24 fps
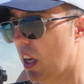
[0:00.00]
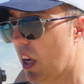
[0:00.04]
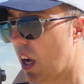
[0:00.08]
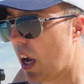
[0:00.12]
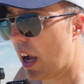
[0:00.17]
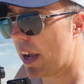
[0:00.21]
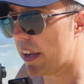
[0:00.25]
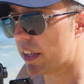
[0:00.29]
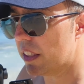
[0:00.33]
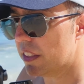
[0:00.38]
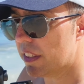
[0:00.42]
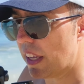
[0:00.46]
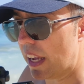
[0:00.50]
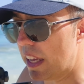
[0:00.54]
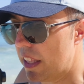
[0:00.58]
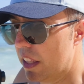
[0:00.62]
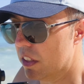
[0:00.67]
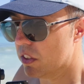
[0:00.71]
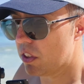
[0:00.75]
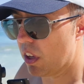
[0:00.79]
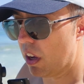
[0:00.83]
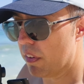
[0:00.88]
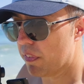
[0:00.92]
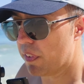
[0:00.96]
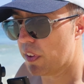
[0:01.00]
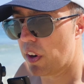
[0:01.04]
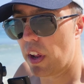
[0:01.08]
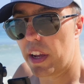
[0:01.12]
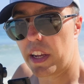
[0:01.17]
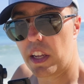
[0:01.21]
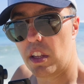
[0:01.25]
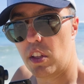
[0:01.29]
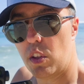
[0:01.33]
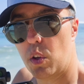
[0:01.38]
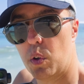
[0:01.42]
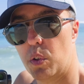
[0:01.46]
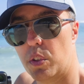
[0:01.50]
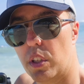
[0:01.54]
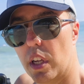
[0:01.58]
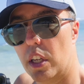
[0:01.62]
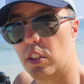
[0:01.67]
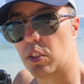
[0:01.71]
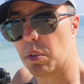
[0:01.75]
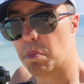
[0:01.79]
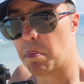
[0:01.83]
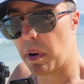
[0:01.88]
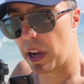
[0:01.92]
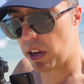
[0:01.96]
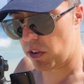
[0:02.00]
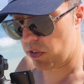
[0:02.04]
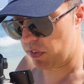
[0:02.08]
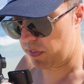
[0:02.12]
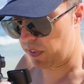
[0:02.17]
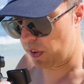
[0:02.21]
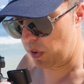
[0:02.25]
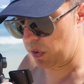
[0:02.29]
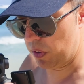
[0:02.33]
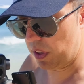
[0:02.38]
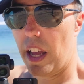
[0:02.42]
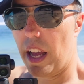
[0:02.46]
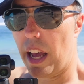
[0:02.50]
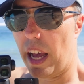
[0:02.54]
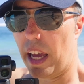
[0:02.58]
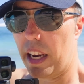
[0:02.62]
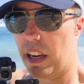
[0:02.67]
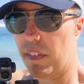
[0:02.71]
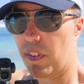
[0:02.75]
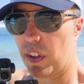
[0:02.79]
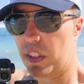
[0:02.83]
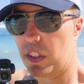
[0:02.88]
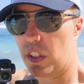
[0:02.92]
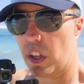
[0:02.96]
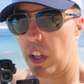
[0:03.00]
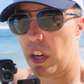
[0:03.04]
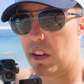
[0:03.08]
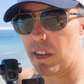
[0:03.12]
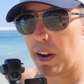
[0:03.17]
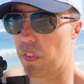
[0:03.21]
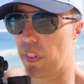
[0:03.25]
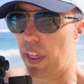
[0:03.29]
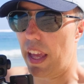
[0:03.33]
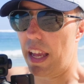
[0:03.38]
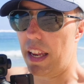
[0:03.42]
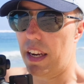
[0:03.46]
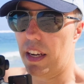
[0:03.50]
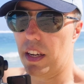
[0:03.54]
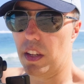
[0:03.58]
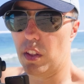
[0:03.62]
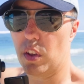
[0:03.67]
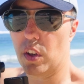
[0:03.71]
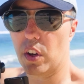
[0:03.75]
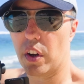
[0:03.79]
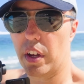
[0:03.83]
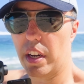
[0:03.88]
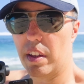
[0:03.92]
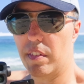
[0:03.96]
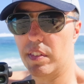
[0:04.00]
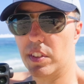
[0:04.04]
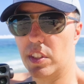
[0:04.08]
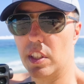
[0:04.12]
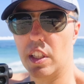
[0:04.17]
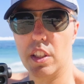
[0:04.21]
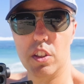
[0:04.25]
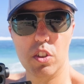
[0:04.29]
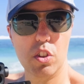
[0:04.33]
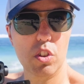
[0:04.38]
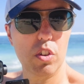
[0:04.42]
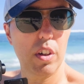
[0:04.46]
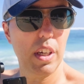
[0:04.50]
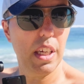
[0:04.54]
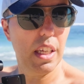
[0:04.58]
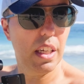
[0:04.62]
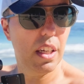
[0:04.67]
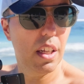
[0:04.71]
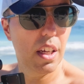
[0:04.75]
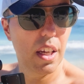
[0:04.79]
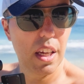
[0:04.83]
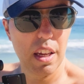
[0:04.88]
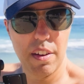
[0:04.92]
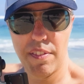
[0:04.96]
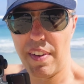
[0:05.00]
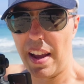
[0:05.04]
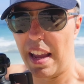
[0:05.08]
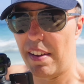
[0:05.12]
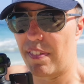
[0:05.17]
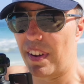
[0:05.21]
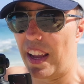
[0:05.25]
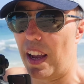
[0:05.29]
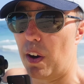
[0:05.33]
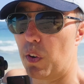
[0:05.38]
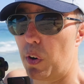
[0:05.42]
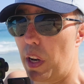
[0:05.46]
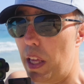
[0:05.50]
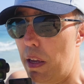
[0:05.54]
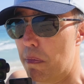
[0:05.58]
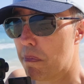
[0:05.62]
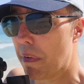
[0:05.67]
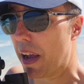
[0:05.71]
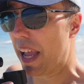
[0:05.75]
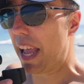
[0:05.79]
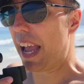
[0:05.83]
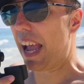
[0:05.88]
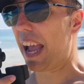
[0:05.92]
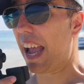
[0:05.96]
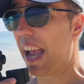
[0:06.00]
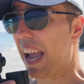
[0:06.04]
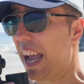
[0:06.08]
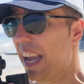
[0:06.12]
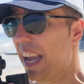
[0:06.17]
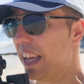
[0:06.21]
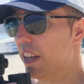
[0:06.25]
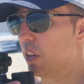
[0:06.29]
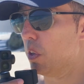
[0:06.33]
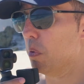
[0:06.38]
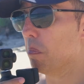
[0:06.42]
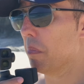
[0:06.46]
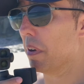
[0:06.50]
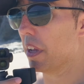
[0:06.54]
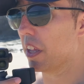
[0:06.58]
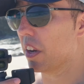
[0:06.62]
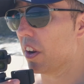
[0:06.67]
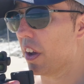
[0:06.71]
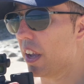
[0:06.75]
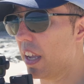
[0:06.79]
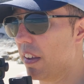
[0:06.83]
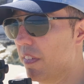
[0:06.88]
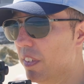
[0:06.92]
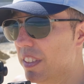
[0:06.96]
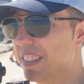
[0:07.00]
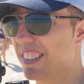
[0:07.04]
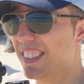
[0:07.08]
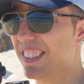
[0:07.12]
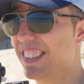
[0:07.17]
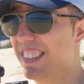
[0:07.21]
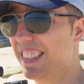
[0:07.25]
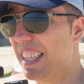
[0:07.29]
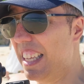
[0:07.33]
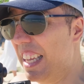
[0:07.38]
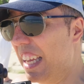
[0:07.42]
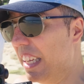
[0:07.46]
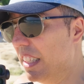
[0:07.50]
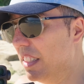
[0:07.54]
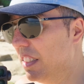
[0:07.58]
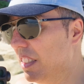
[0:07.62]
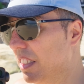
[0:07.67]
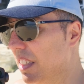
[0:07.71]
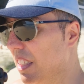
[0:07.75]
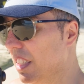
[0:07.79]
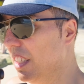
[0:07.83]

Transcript: I can take this off and I can use it as a microphone. And if I turn it around, then you can't even see the screen. In fact, if I held it in my hand, you may not even see it.